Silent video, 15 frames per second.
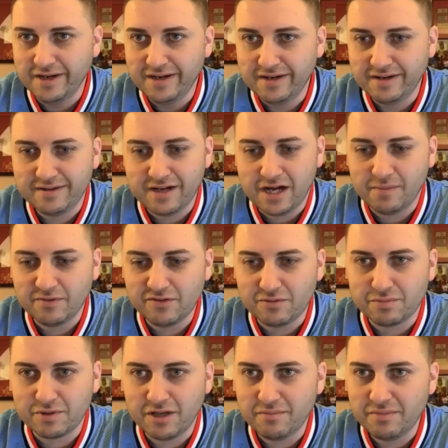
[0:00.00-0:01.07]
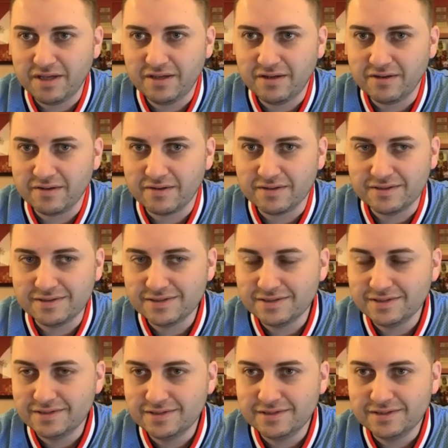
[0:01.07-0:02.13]
And Thomas will probably be
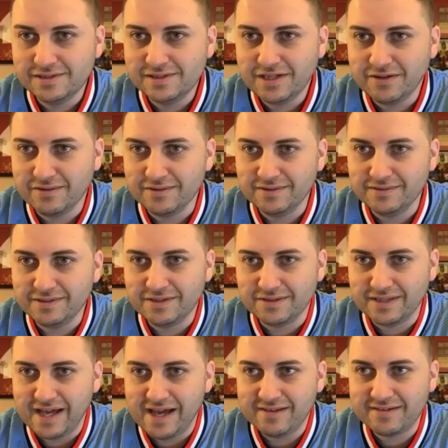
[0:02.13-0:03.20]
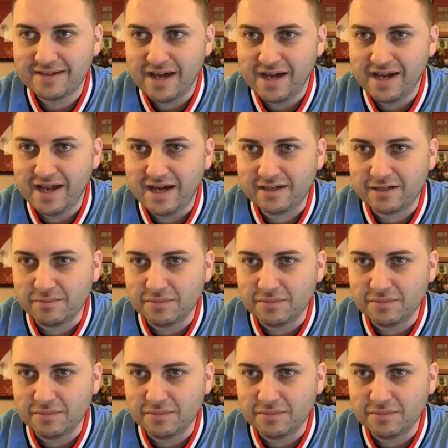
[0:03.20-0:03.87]
your last guy out.